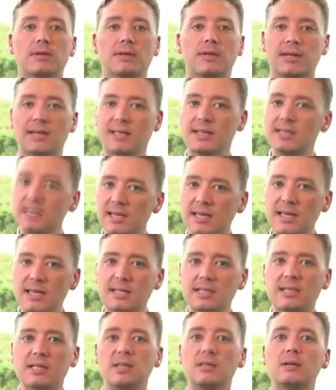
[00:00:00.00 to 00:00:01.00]
It isn't
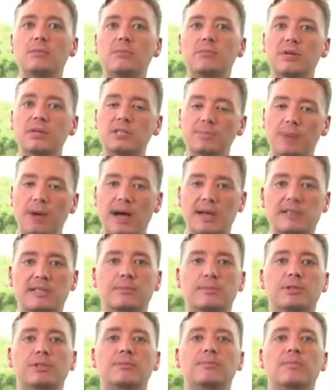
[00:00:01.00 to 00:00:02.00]
easy, but it's
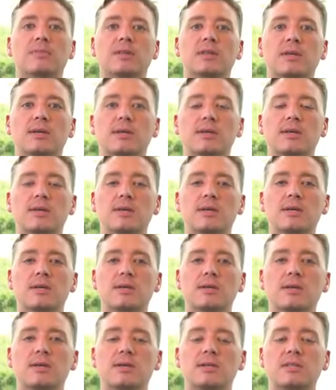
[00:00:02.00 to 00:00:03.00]
possible.
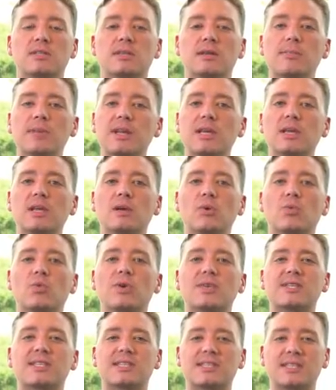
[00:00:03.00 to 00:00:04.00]
Somebody
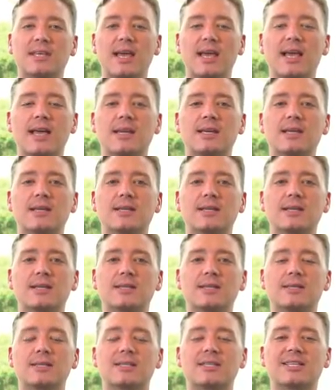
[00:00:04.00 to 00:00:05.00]
once said,
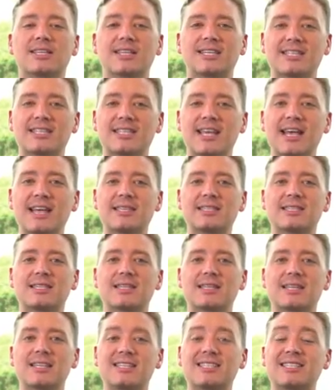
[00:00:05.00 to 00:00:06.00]

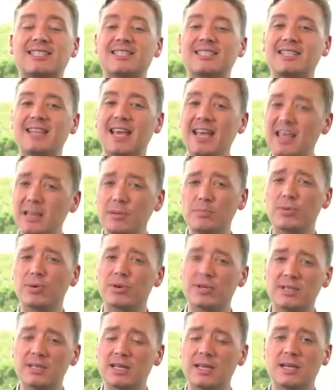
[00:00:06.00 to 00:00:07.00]
success is
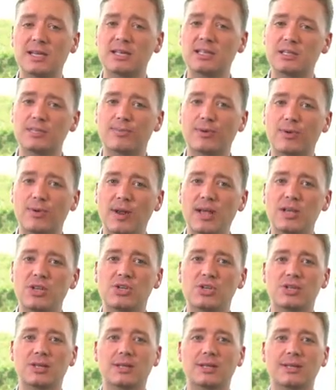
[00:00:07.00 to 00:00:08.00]
10%
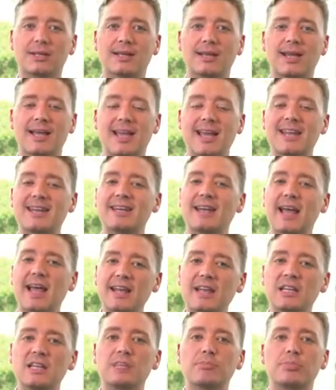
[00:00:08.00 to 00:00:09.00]
inspiration and
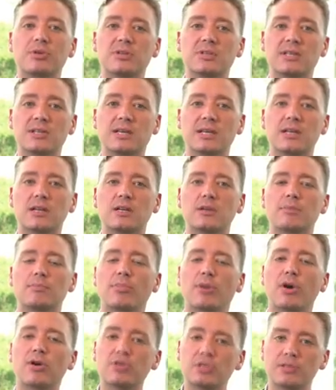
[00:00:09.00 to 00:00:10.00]
90%
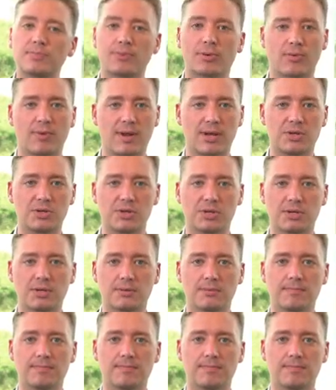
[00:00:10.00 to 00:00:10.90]
perspiration.